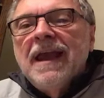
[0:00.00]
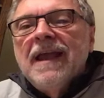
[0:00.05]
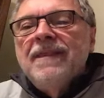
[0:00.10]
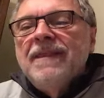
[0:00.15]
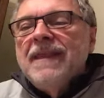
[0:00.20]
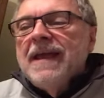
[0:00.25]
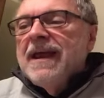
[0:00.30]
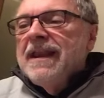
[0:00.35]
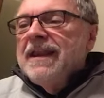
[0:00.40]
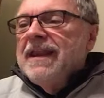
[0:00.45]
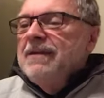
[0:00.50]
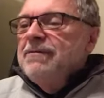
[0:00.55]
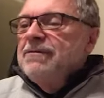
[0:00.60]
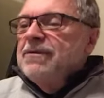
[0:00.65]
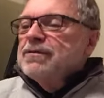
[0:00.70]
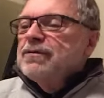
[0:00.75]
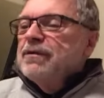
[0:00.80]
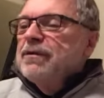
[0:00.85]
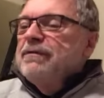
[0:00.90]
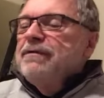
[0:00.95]
and that he
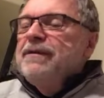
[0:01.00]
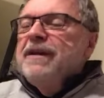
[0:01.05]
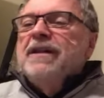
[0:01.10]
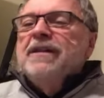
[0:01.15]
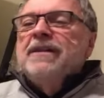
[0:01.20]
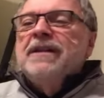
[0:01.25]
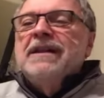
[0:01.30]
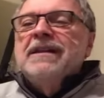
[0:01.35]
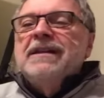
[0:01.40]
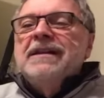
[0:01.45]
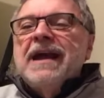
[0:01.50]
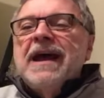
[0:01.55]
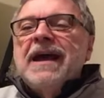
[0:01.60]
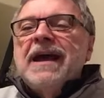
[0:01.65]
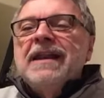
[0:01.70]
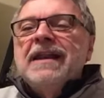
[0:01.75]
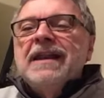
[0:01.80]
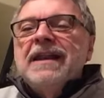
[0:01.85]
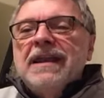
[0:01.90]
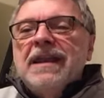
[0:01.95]
was revealing
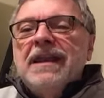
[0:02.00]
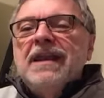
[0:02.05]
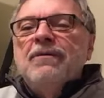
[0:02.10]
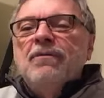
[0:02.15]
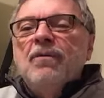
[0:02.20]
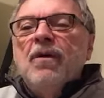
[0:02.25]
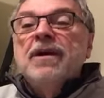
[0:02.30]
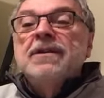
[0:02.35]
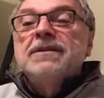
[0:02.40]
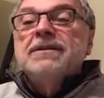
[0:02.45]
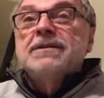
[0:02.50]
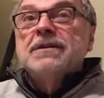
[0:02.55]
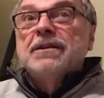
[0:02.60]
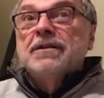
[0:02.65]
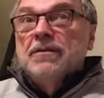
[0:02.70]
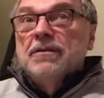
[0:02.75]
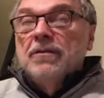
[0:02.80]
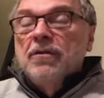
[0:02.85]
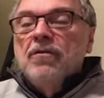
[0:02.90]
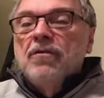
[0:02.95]
that he was
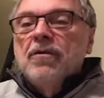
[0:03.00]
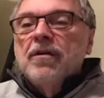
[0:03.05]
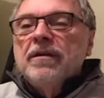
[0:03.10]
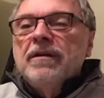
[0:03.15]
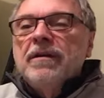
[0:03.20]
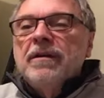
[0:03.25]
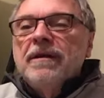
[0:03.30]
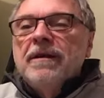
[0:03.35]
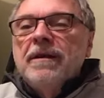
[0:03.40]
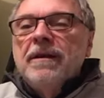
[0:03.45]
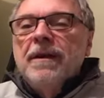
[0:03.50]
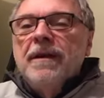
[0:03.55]
the Lord.